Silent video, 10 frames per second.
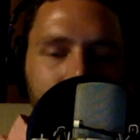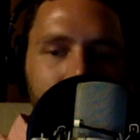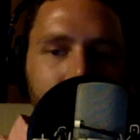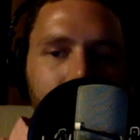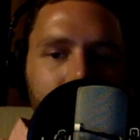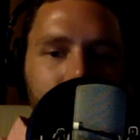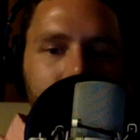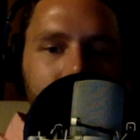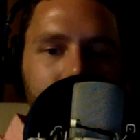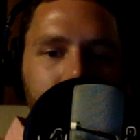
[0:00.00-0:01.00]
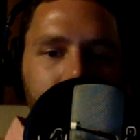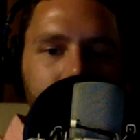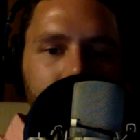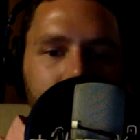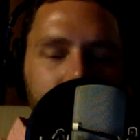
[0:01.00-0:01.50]

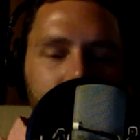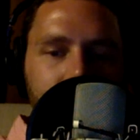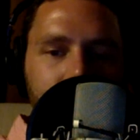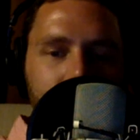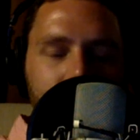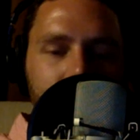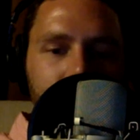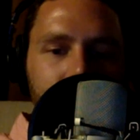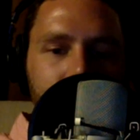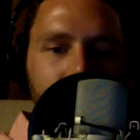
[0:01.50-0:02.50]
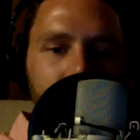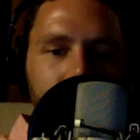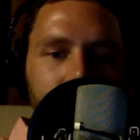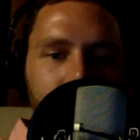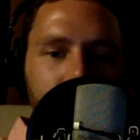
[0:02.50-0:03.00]

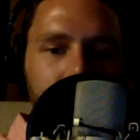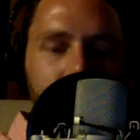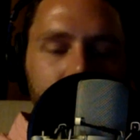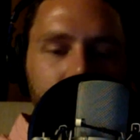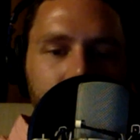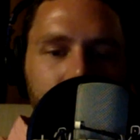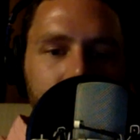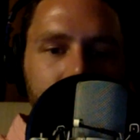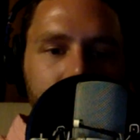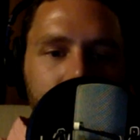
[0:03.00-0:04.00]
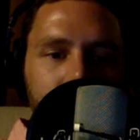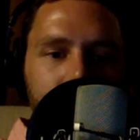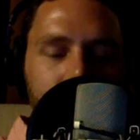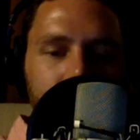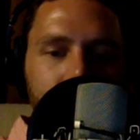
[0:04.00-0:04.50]

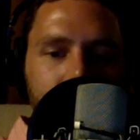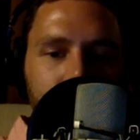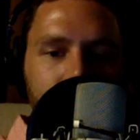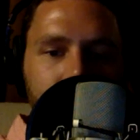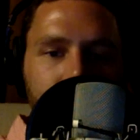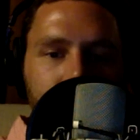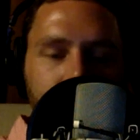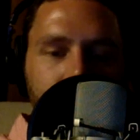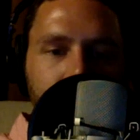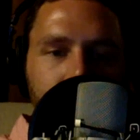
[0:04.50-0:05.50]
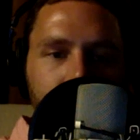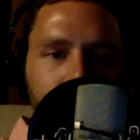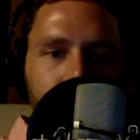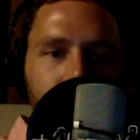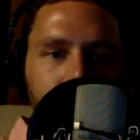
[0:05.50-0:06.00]
This person isn't speaking.